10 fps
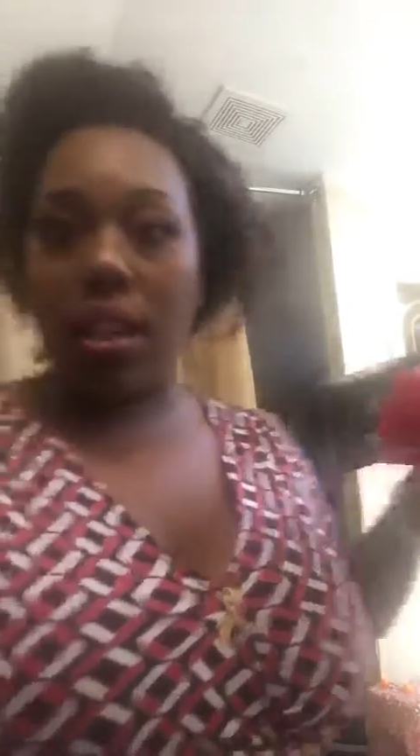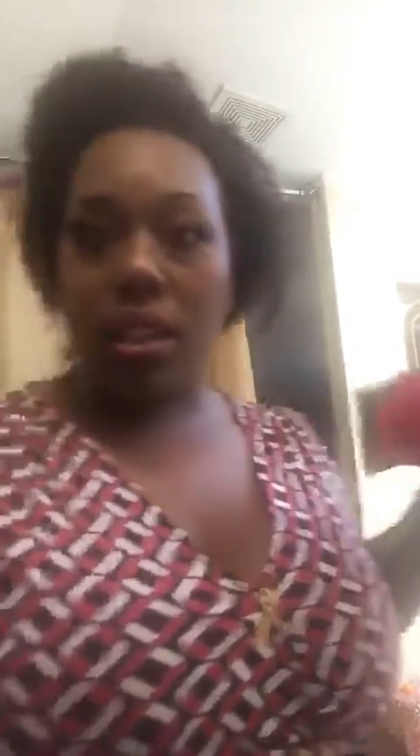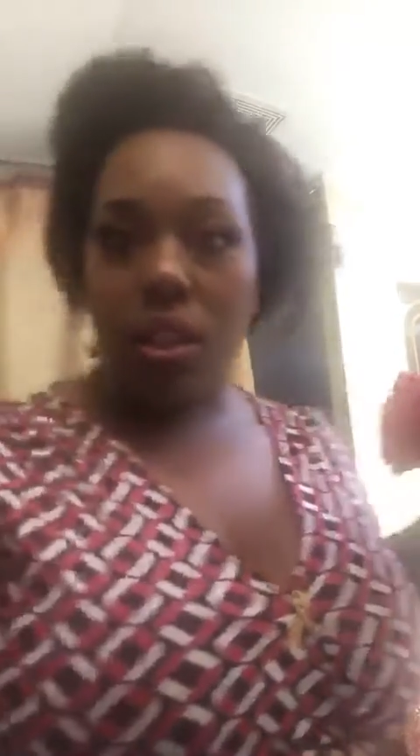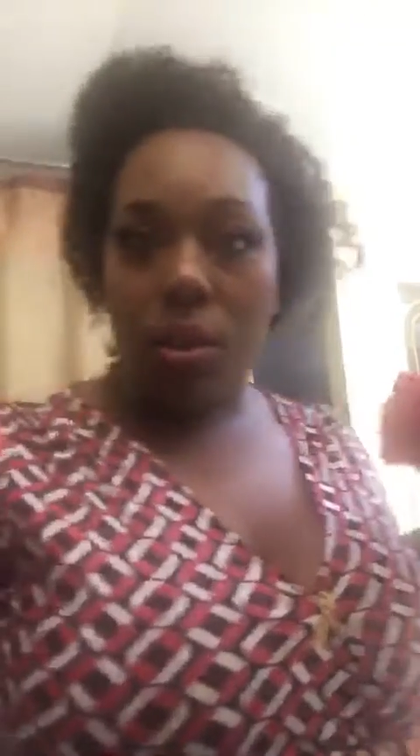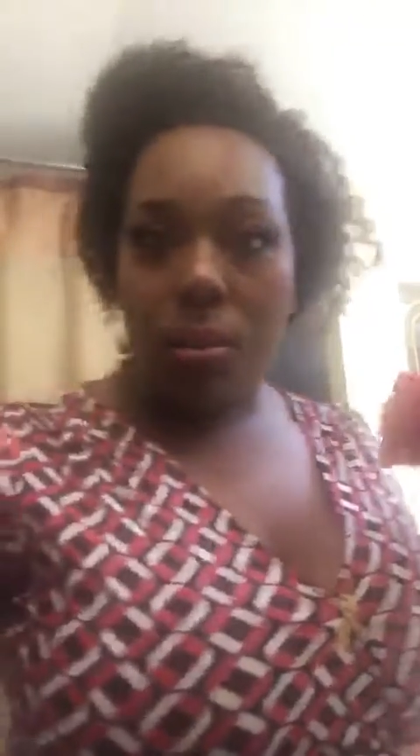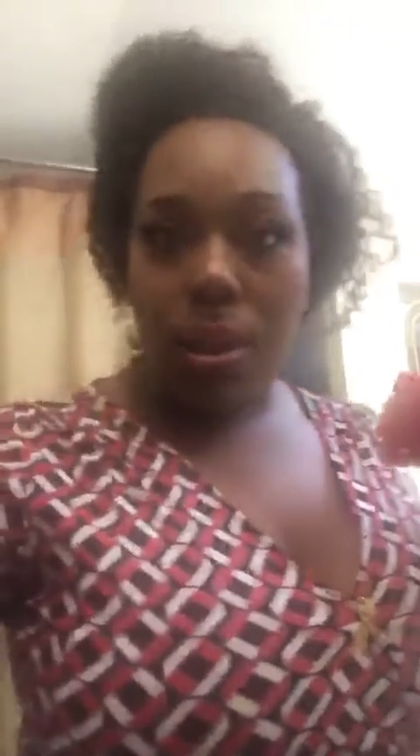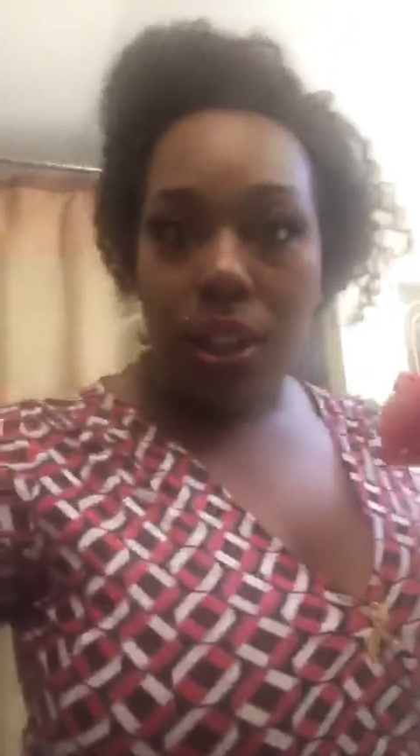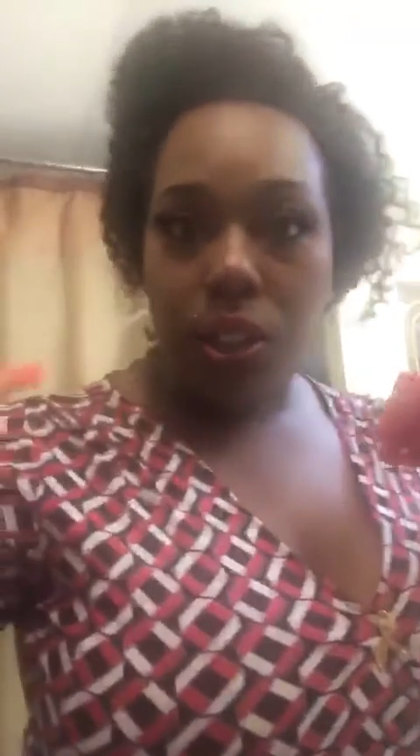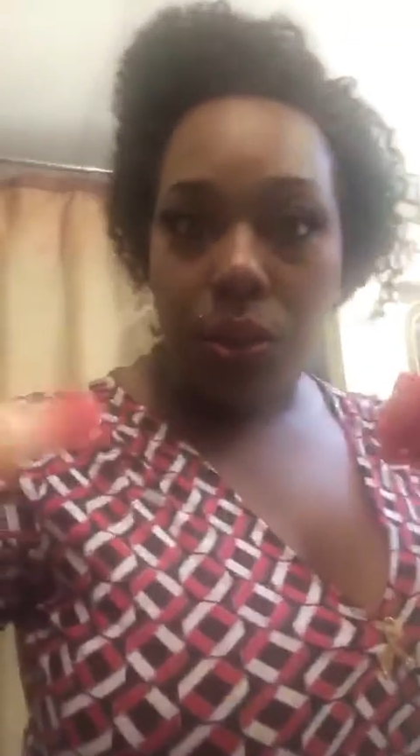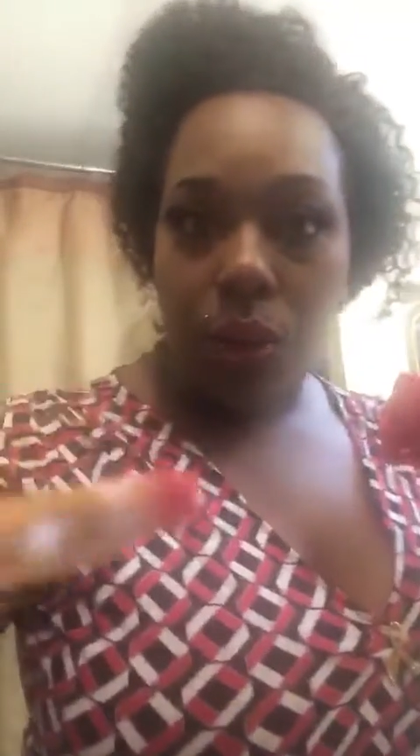to take this
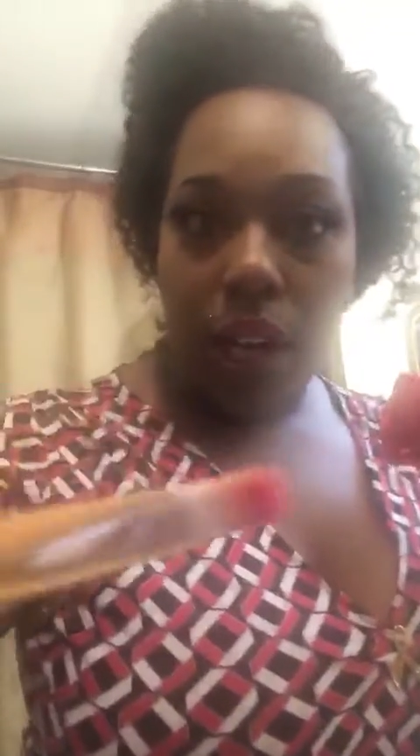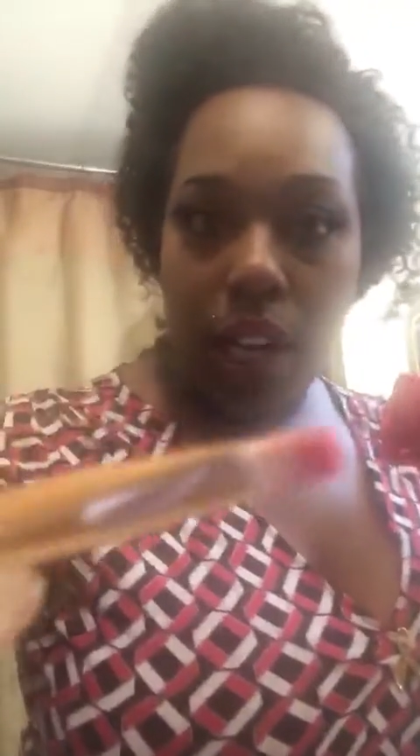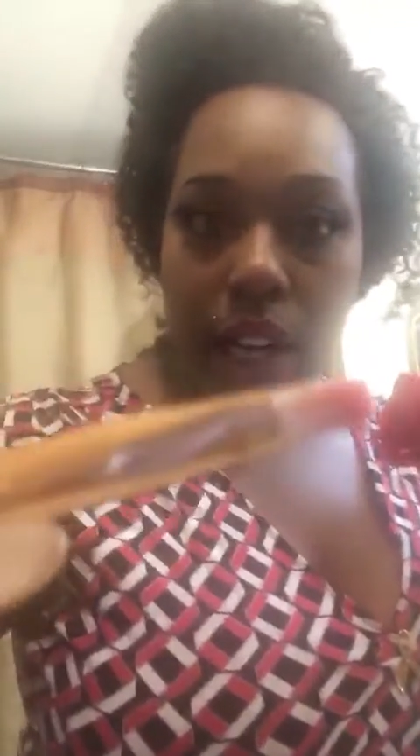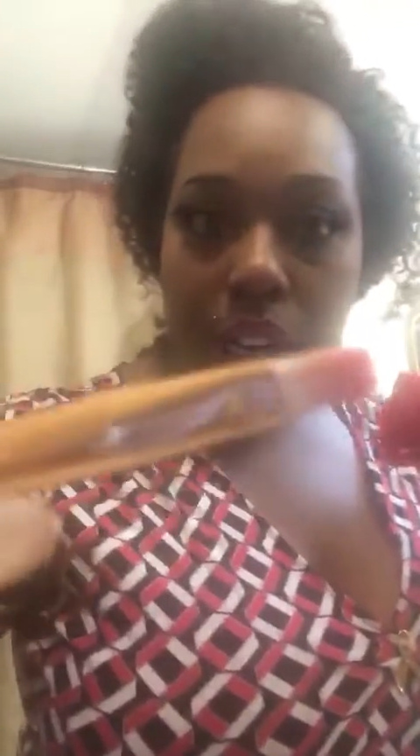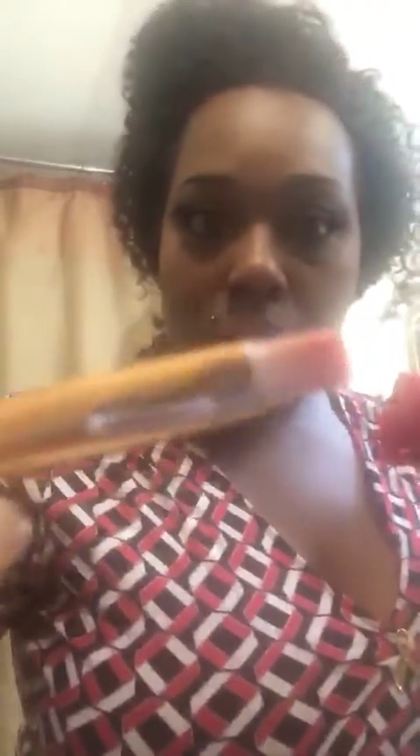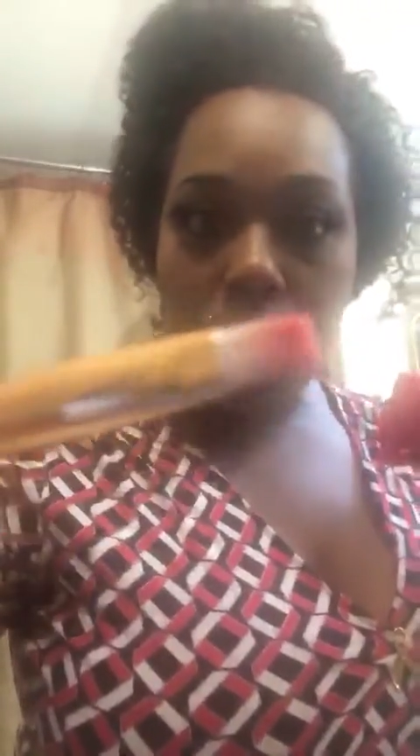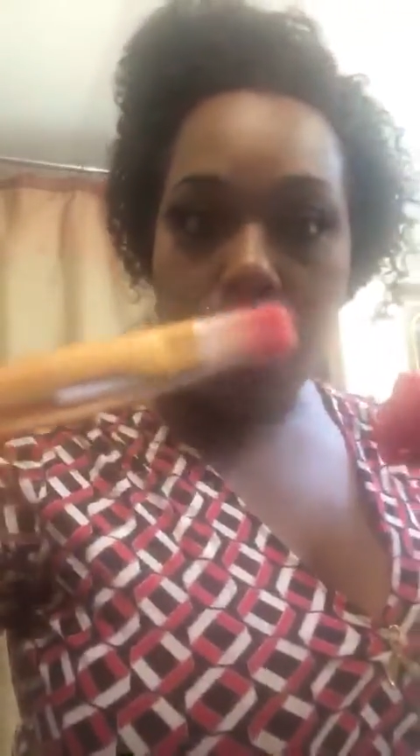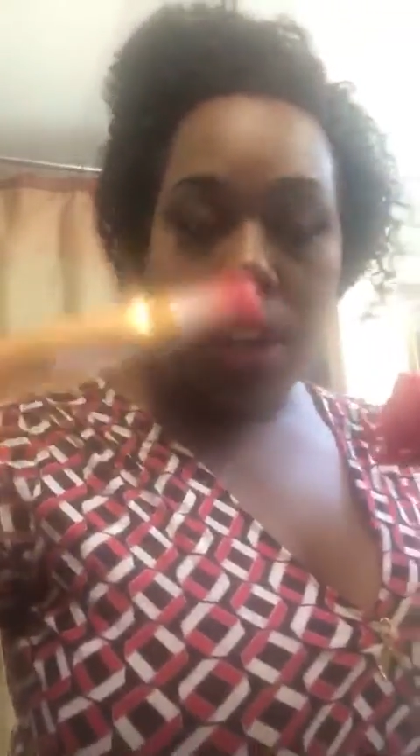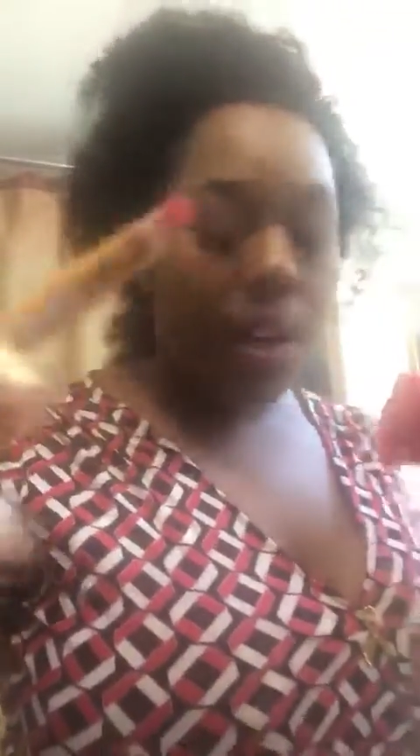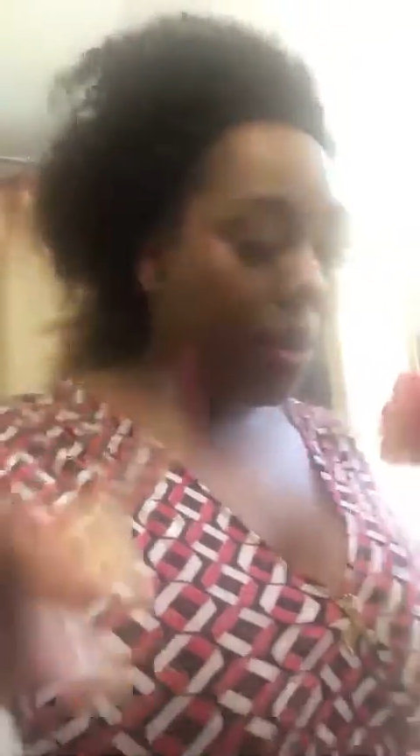little brush right
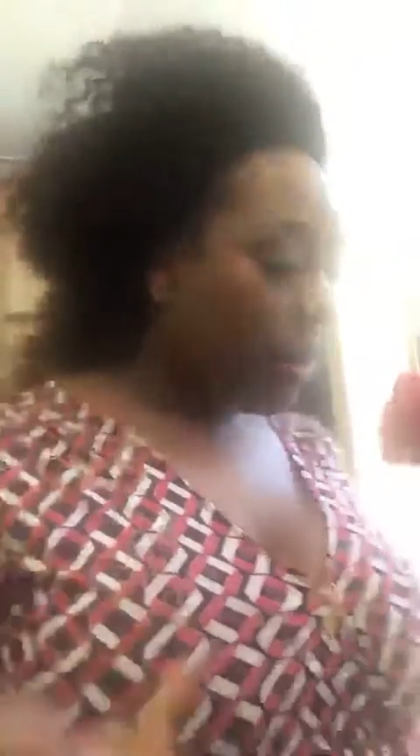here.